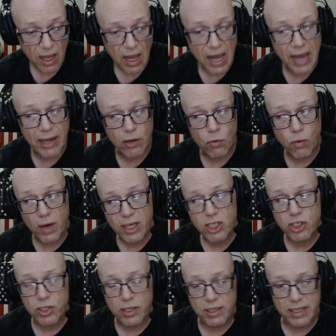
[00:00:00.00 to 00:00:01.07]
I
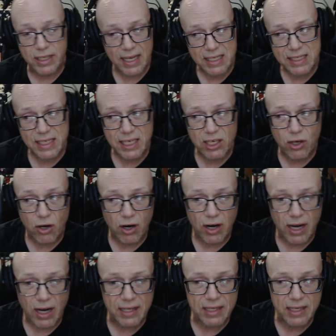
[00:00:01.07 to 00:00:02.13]
question the SD
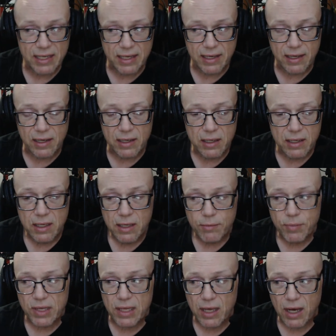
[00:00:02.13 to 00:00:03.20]
card idea
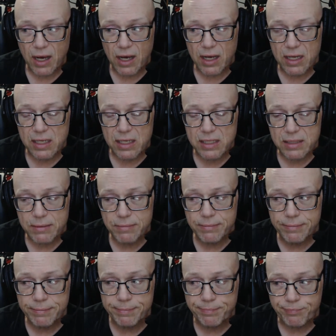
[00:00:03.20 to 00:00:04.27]
because
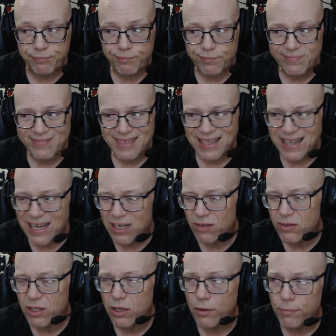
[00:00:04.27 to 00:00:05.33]
I
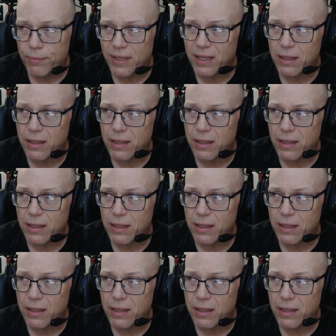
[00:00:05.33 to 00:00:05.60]
don't know.